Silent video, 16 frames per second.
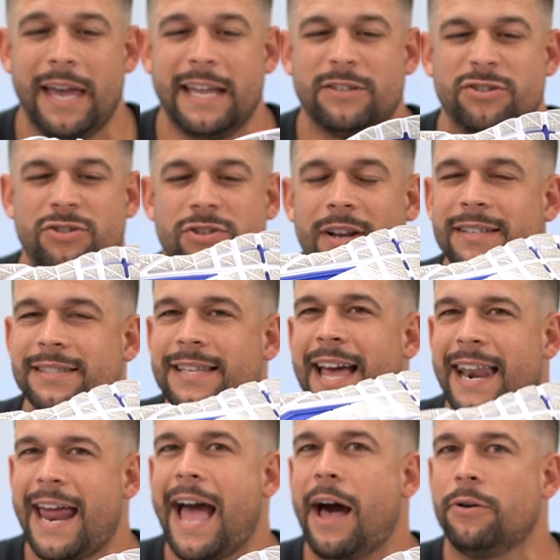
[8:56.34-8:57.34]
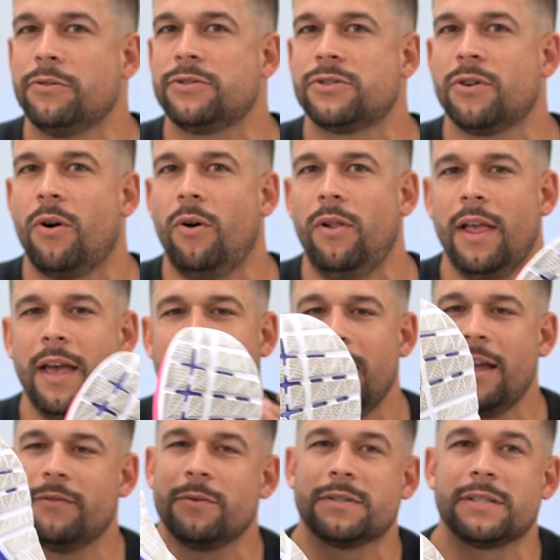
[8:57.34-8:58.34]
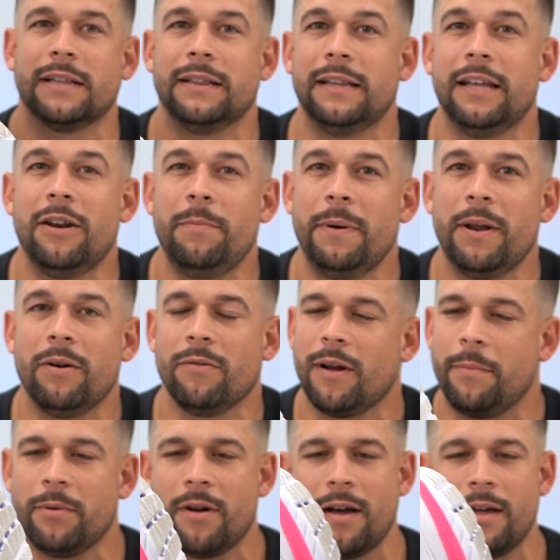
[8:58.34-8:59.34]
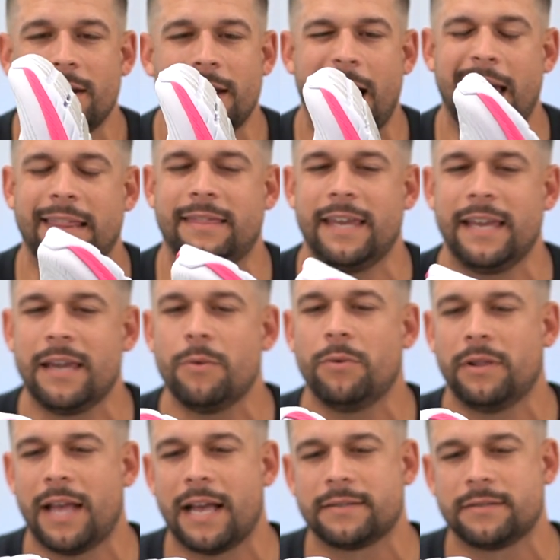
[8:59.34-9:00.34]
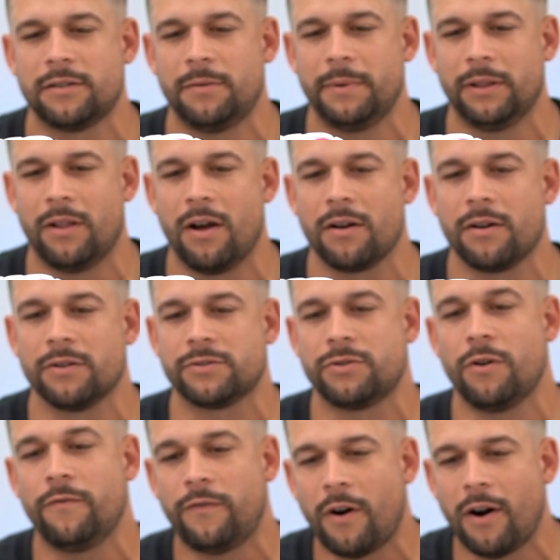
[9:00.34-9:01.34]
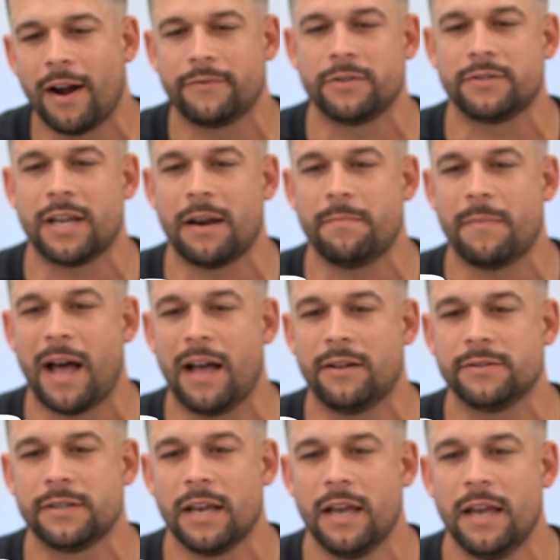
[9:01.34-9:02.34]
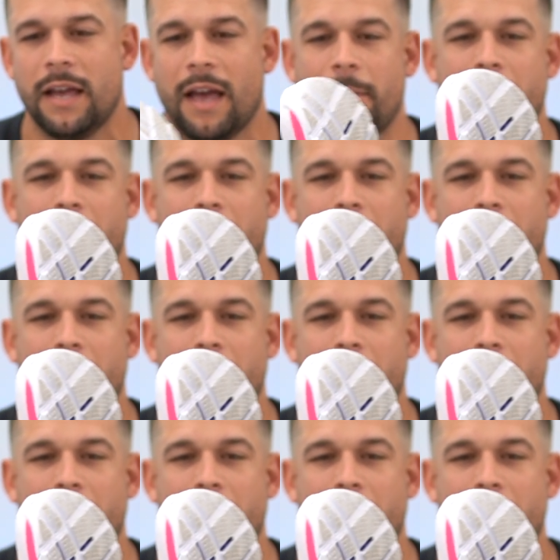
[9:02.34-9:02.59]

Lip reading: It's just that outsole. If there's a little bit of rubber on it, I think it will last a little bit longer. So far after 10 miles, I